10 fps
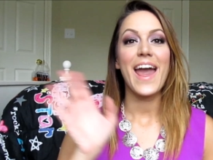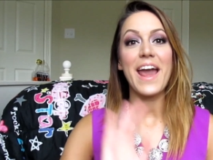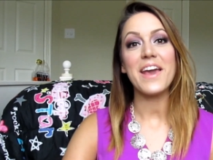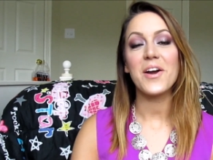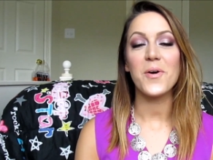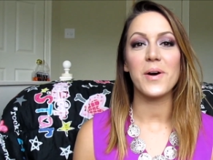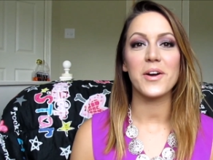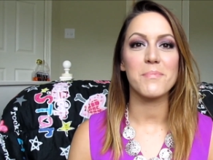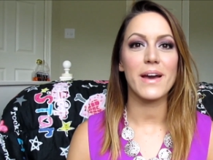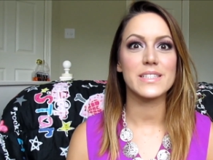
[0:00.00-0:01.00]
Hey y'all,
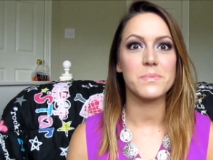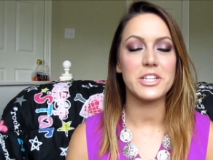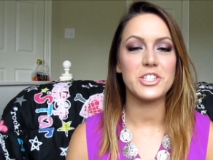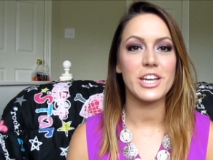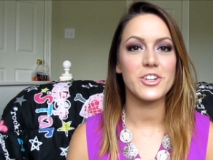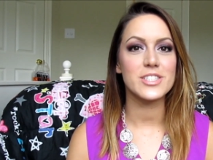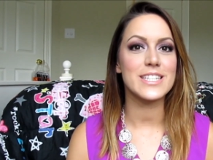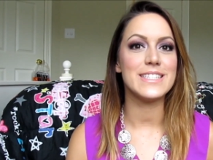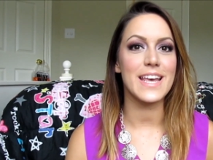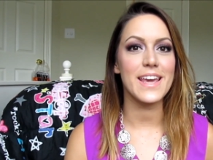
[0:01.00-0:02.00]
welcome back to my channel.
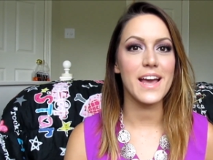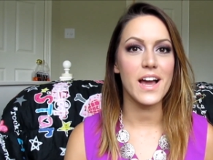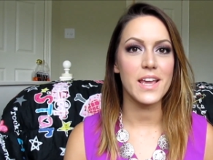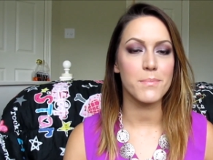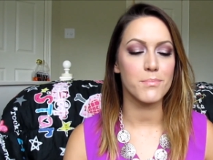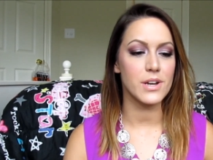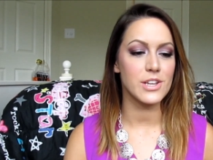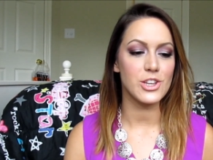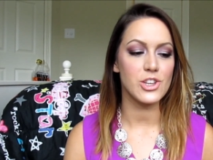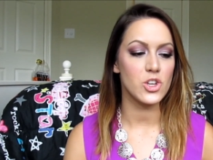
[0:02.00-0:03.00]
Today I am
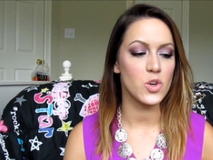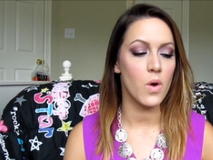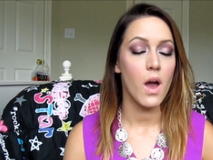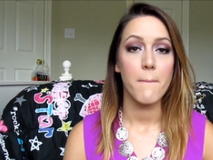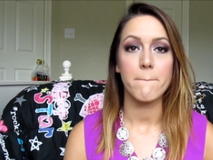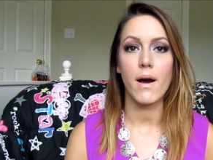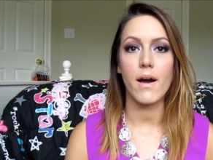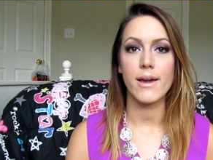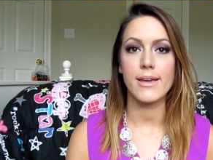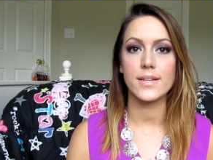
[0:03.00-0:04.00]
bringing you
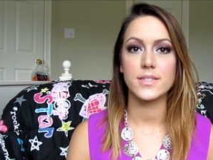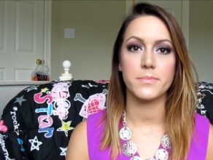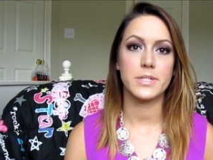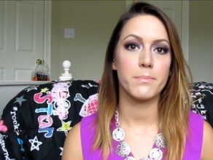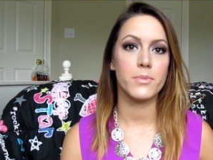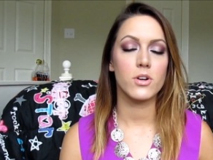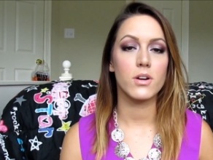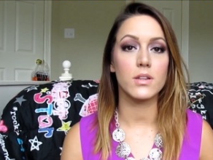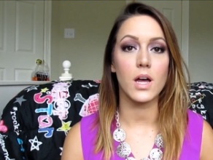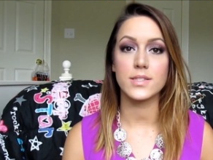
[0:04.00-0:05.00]
my September
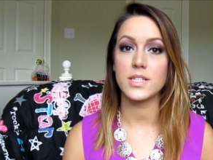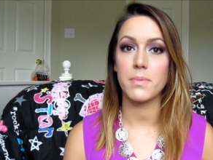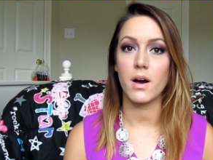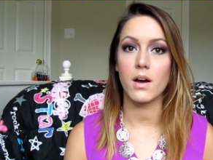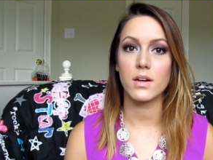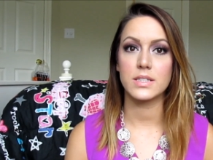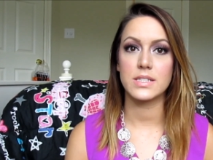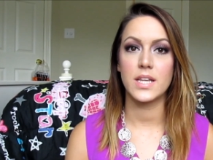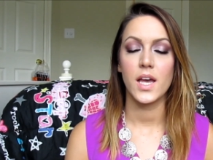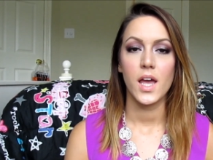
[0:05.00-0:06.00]

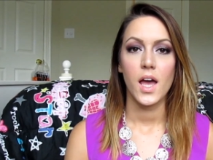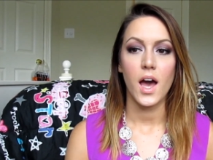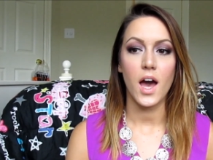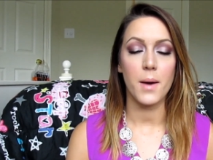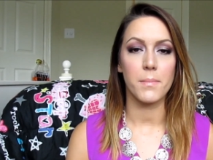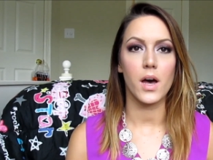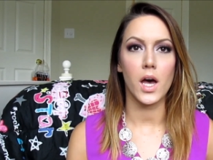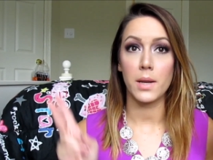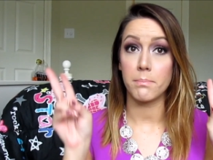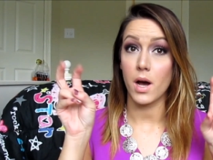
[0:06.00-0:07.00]
Glossybox um,
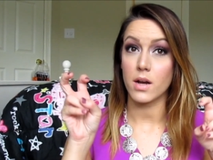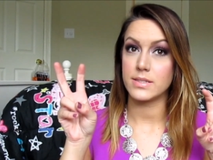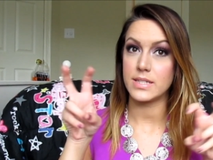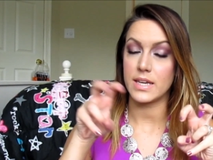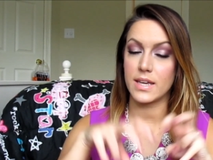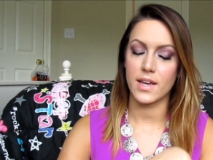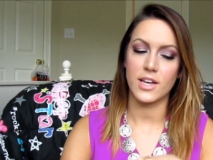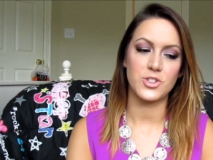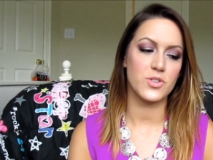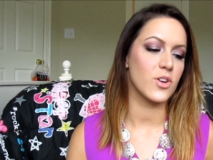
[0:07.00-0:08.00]
unboxing,
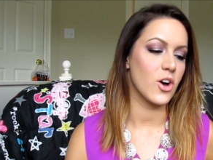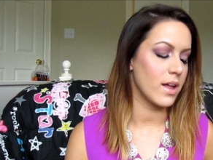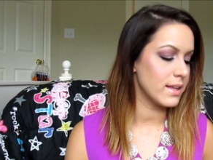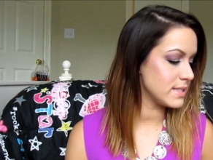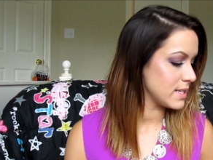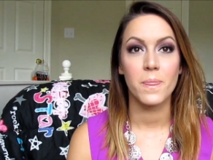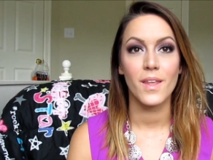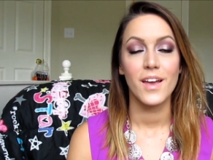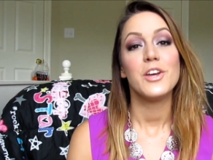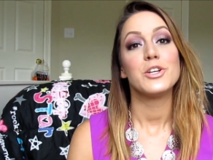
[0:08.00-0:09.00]
as you could call it.
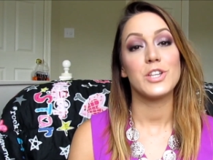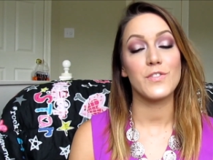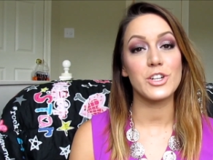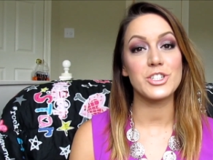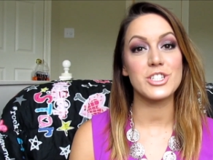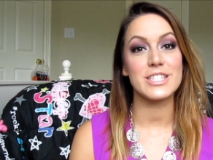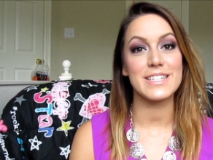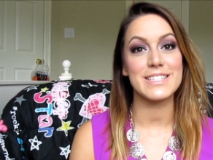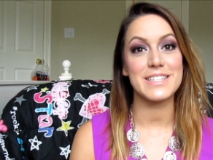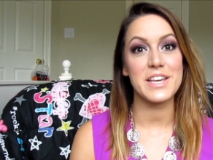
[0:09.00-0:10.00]
So if you're interested
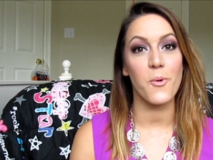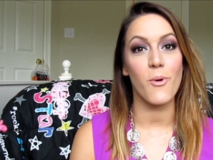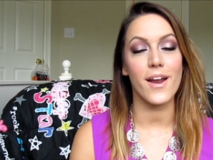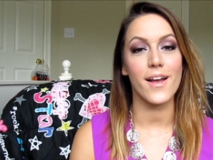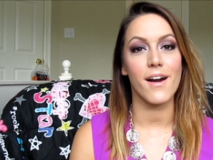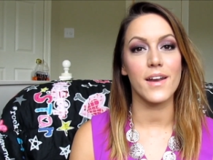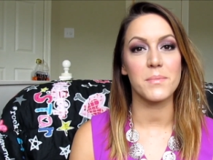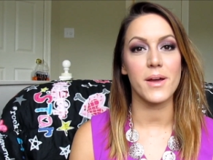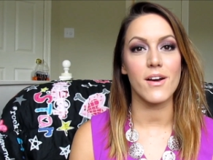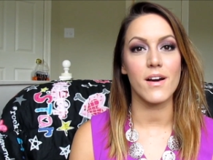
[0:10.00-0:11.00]
in seeing what I got in
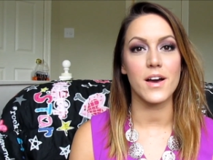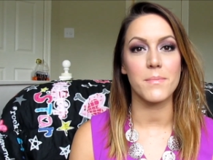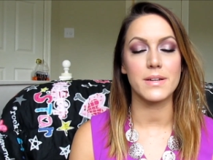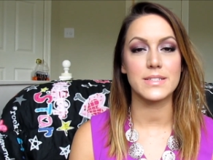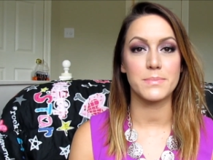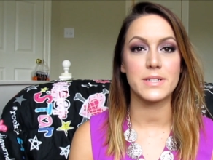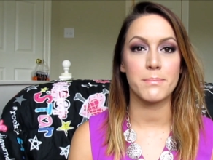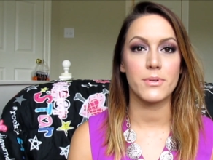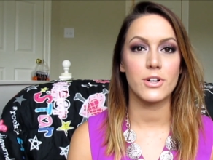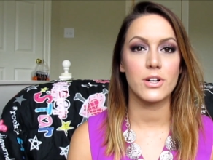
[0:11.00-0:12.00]
my um,
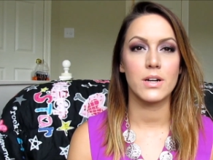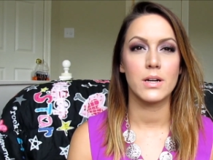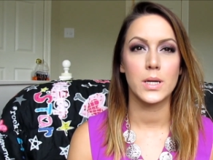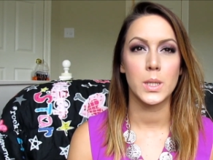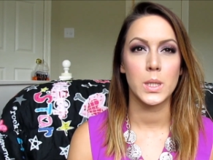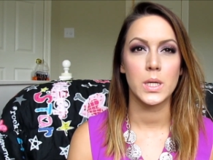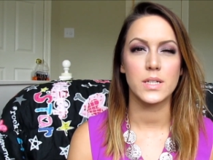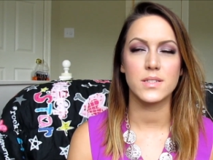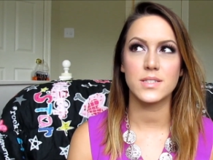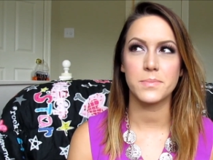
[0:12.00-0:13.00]
September,
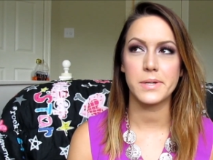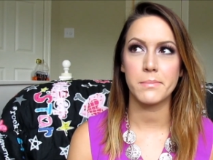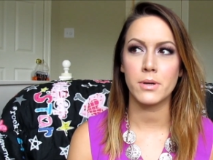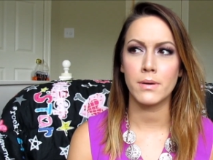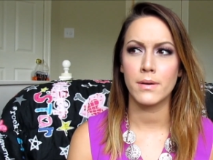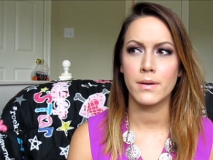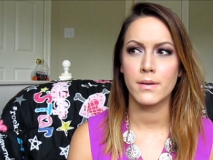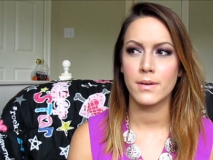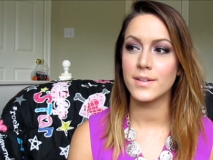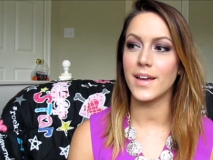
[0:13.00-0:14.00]
is it September?
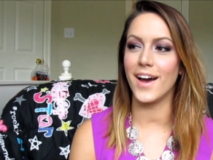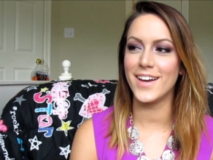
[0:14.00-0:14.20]
Yeah.